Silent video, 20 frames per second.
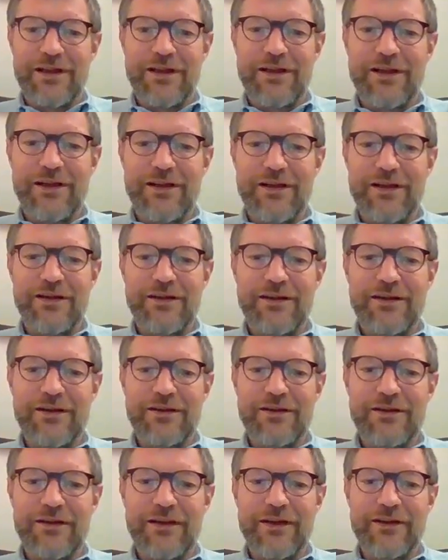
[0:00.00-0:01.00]

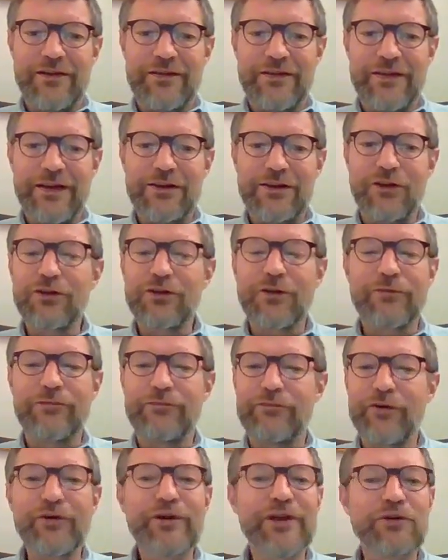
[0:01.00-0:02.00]
And there are a lot of
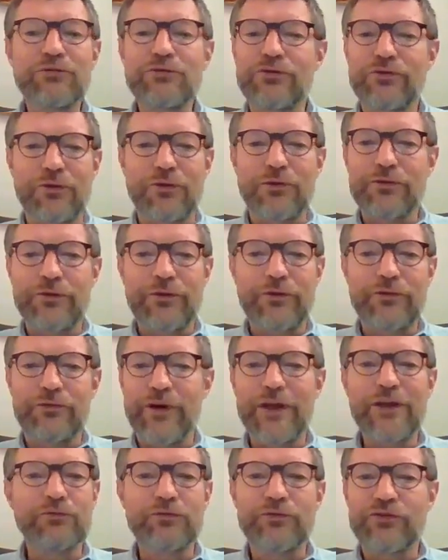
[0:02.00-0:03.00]
very good sources,
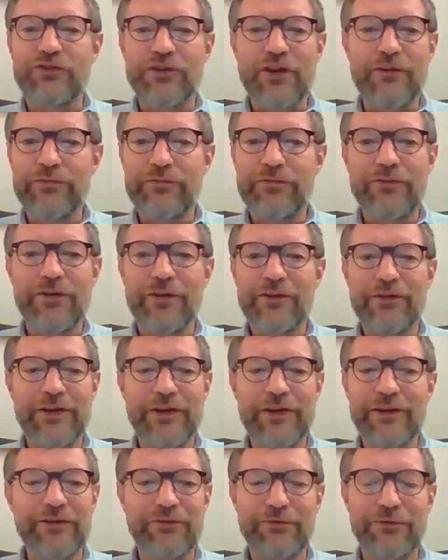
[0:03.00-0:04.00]
very good stuff.
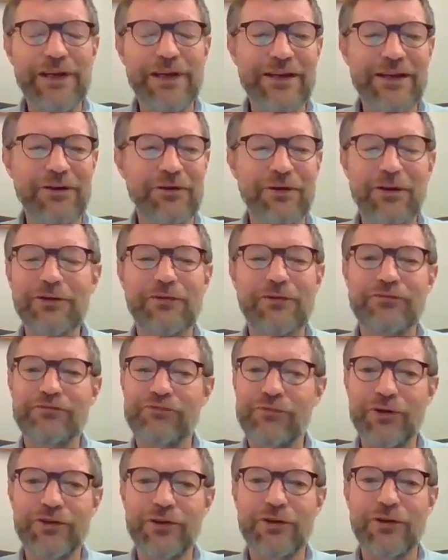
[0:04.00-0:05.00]
There is really a lot of
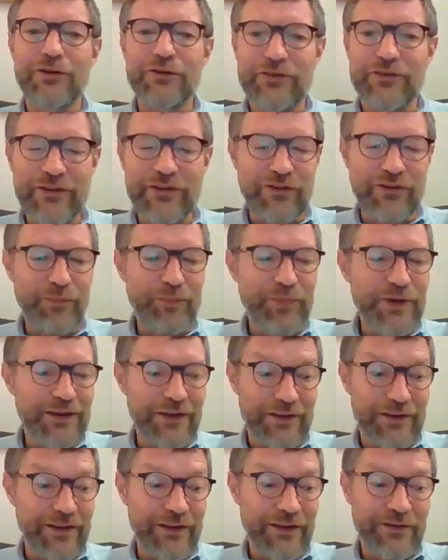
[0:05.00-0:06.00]
work done on this
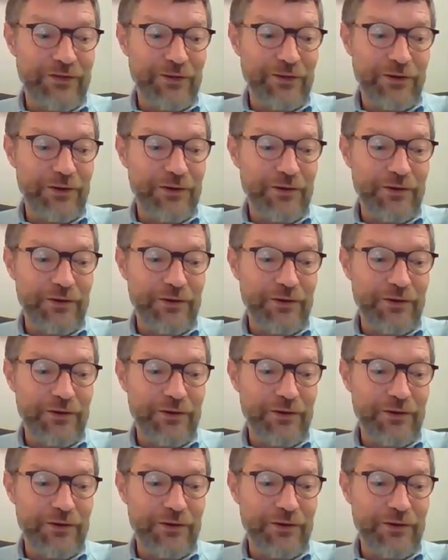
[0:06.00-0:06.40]
topic, and that's